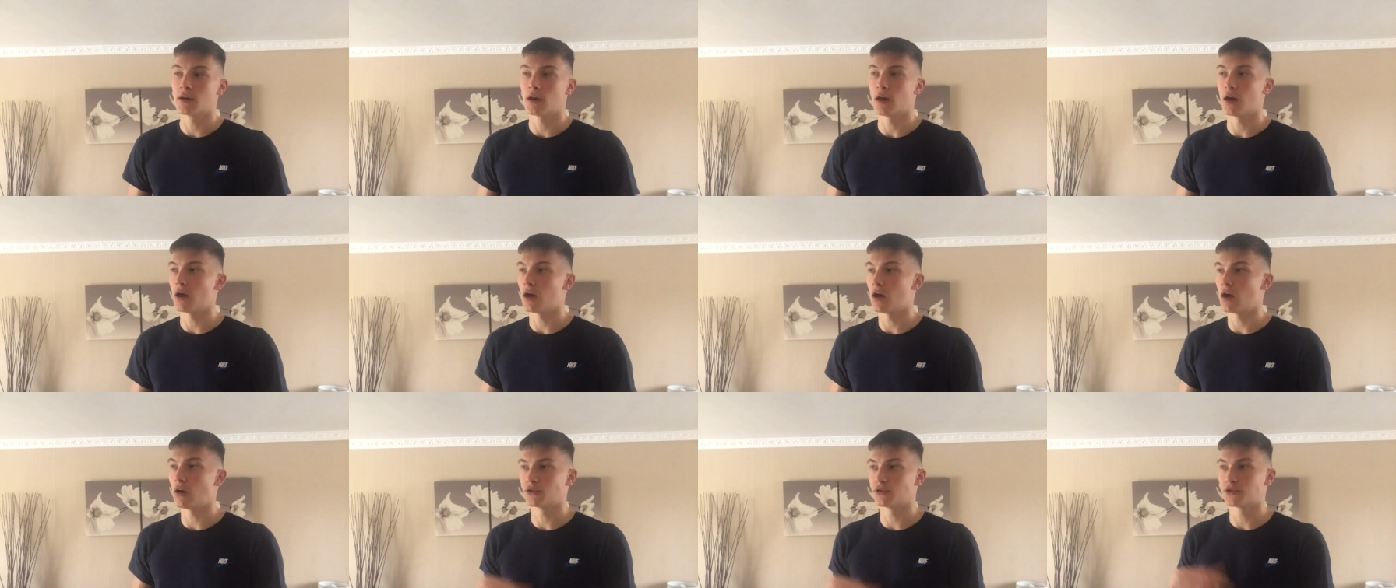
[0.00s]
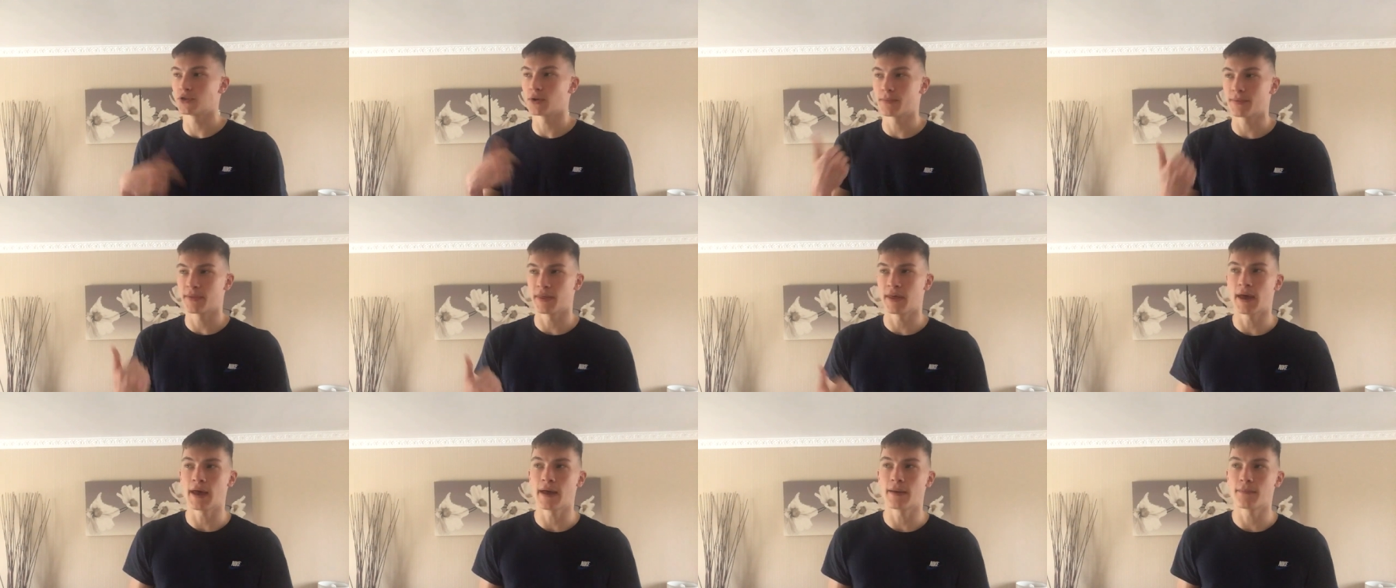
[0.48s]
On top
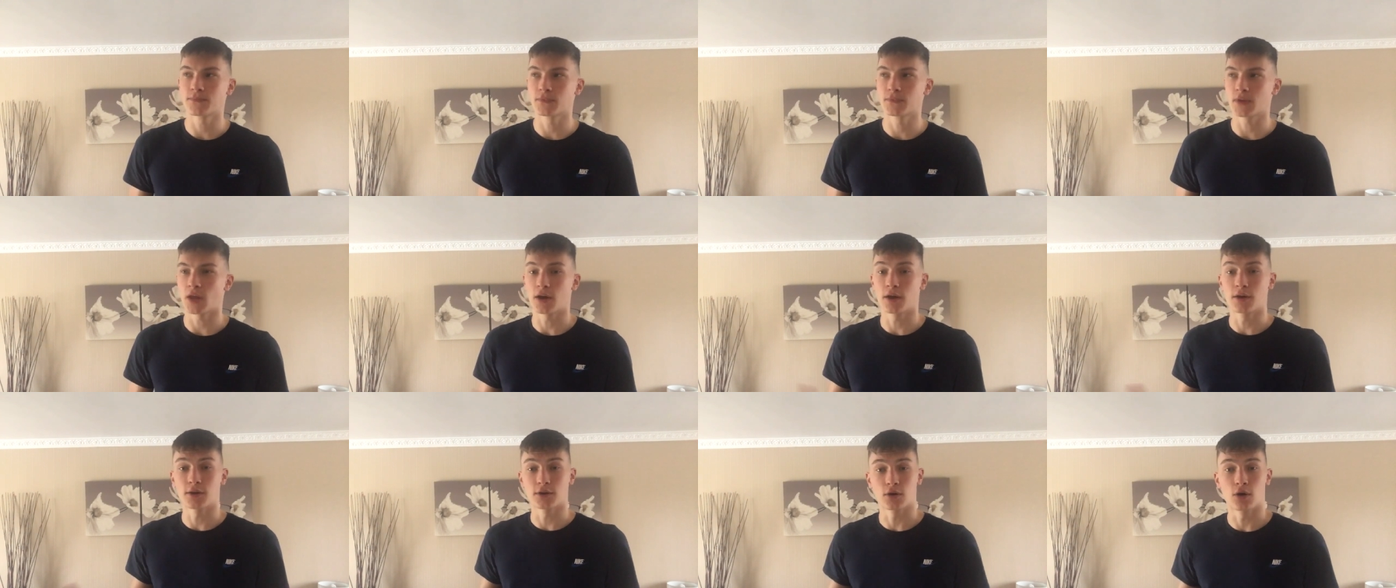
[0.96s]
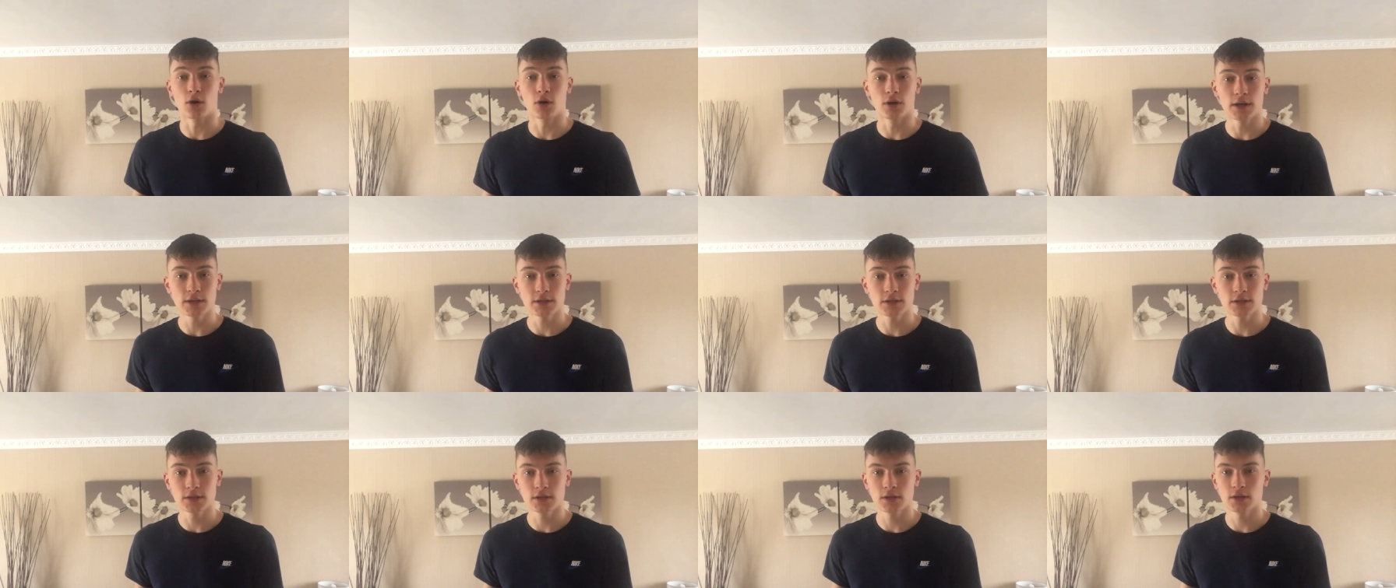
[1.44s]
of that, I go to
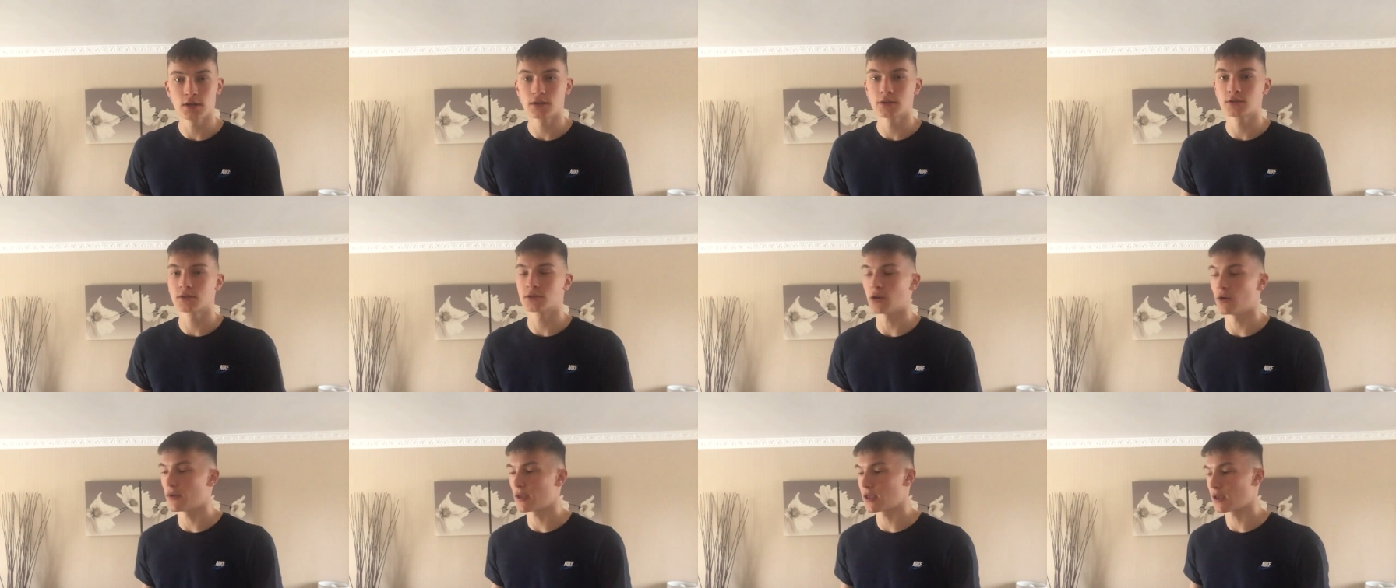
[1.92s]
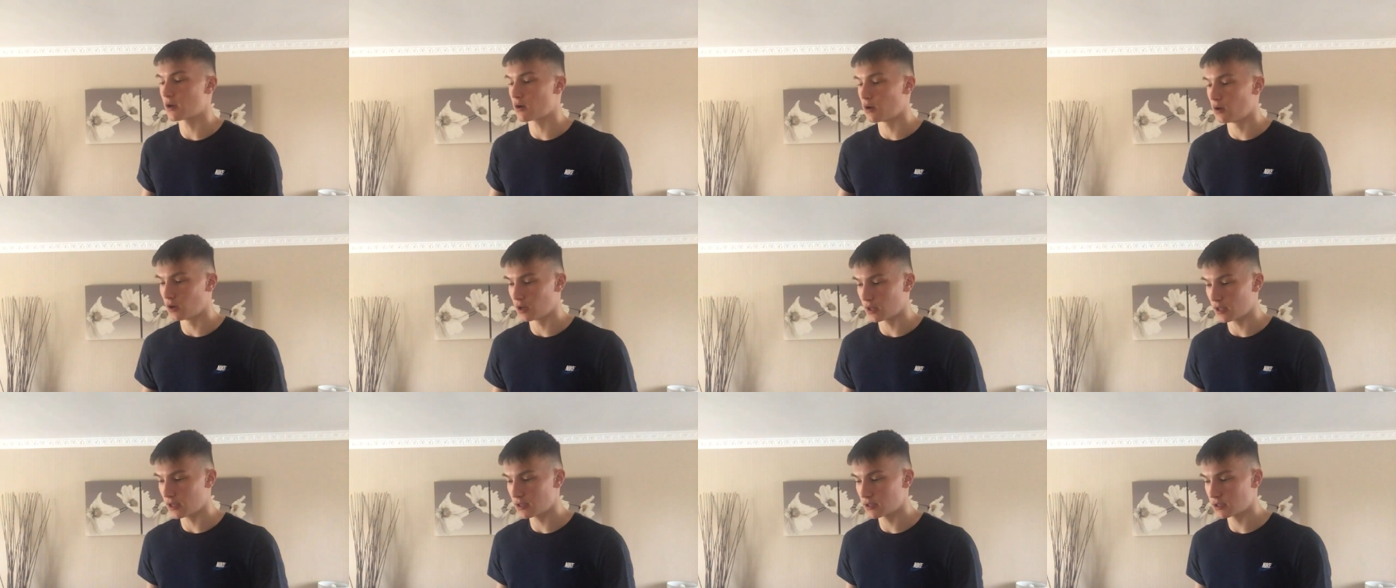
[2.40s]
college. So in
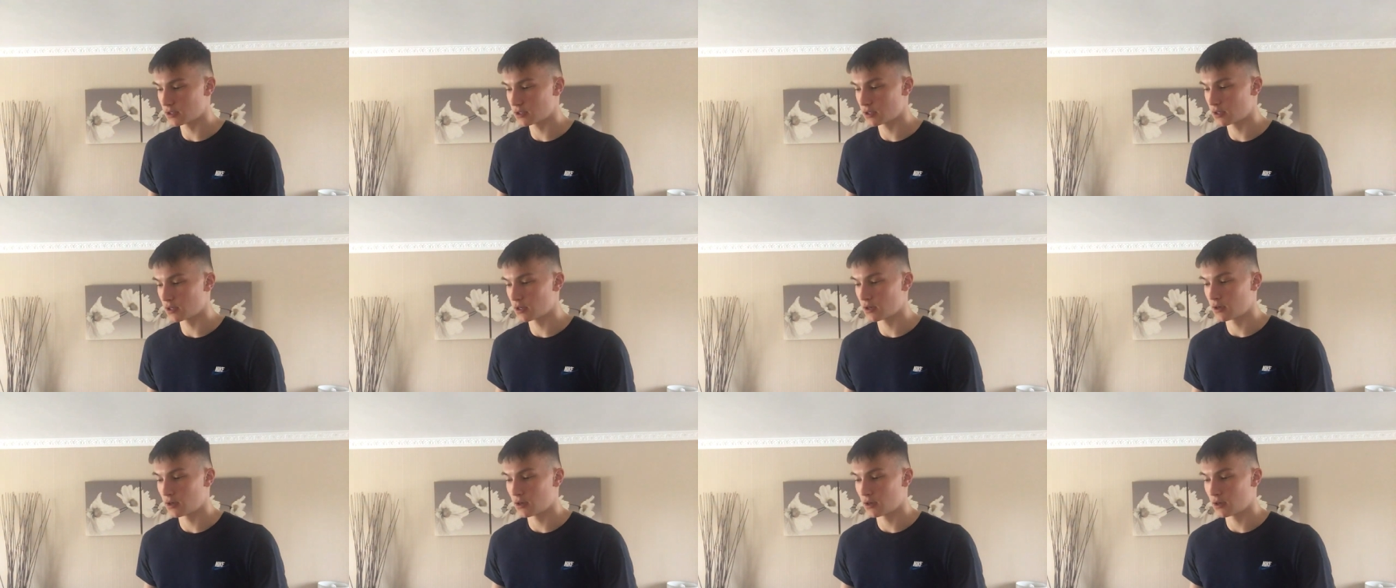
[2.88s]
college,